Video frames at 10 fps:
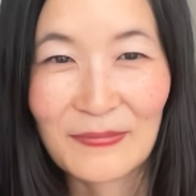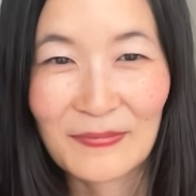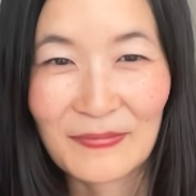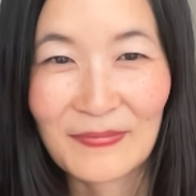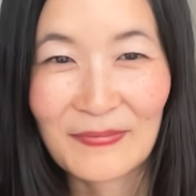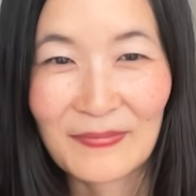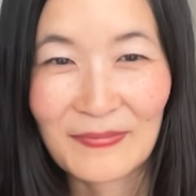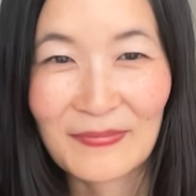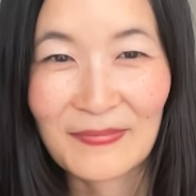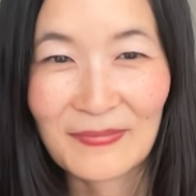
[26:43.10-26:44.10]

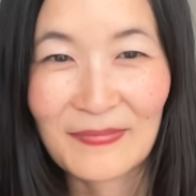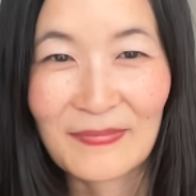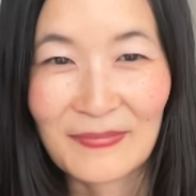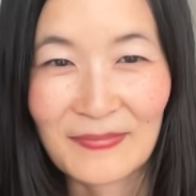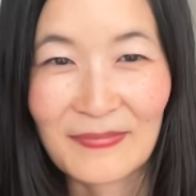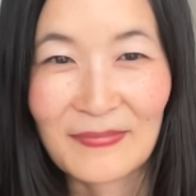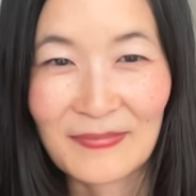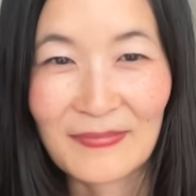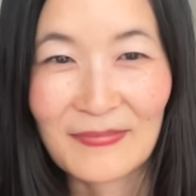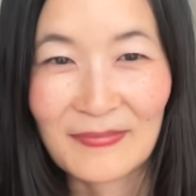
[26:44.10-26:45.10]

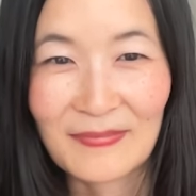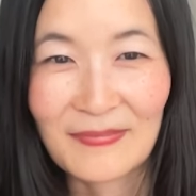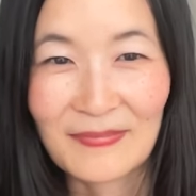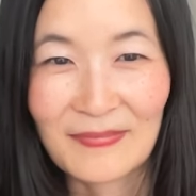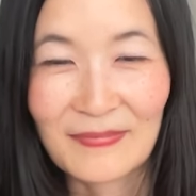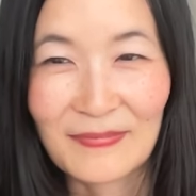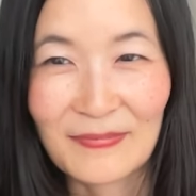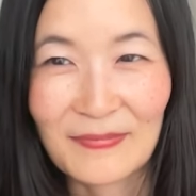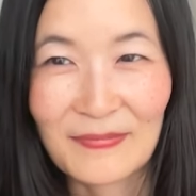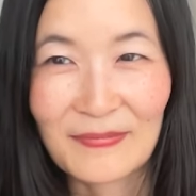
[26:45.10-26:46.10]

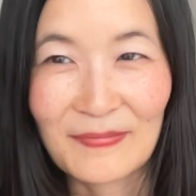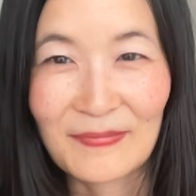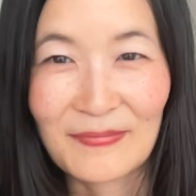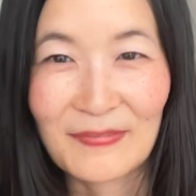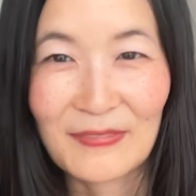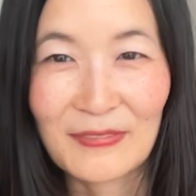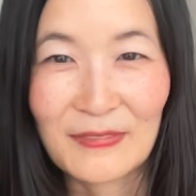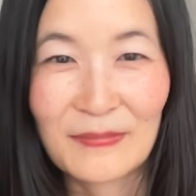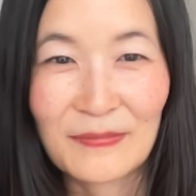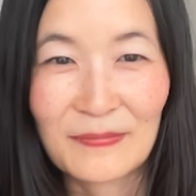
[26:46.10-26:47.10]

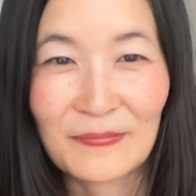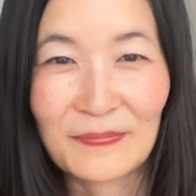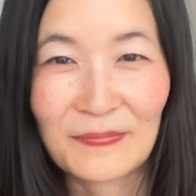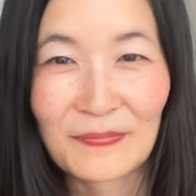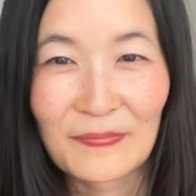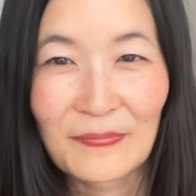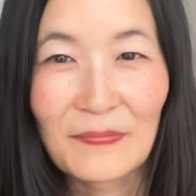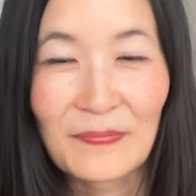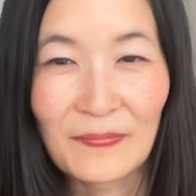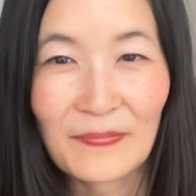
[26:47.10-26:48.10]

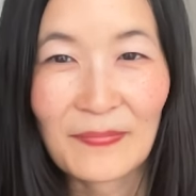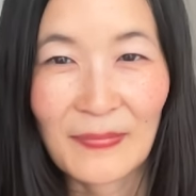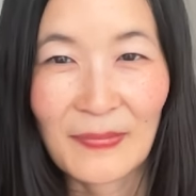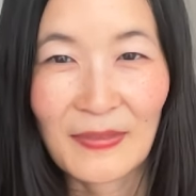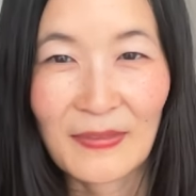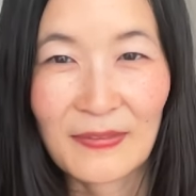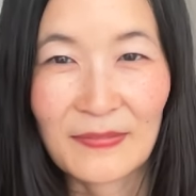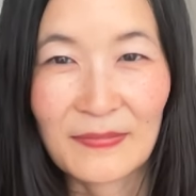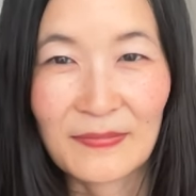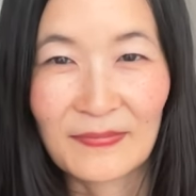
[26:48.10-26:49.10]

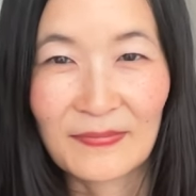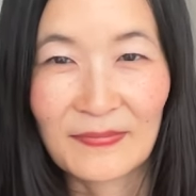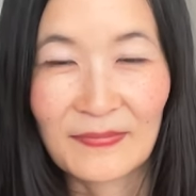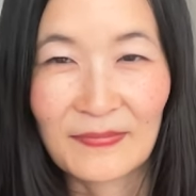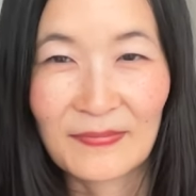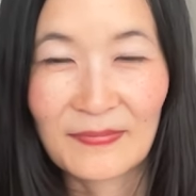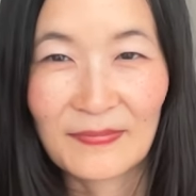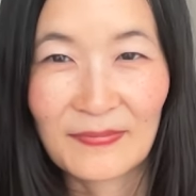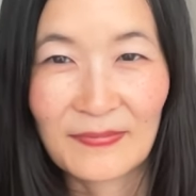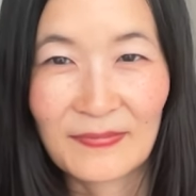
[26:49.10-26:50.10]

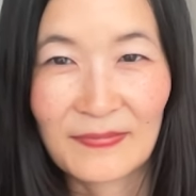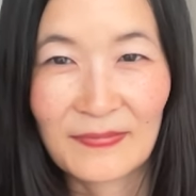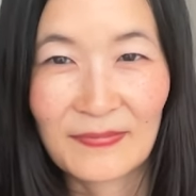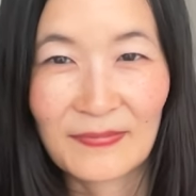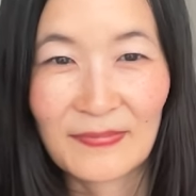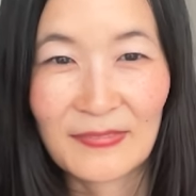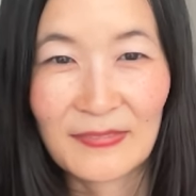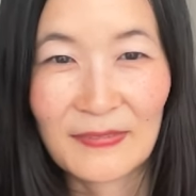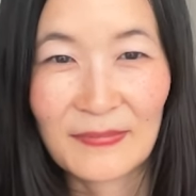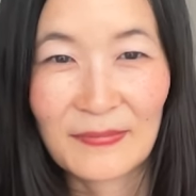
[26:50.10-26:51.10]
No words are spoken by the person on screen.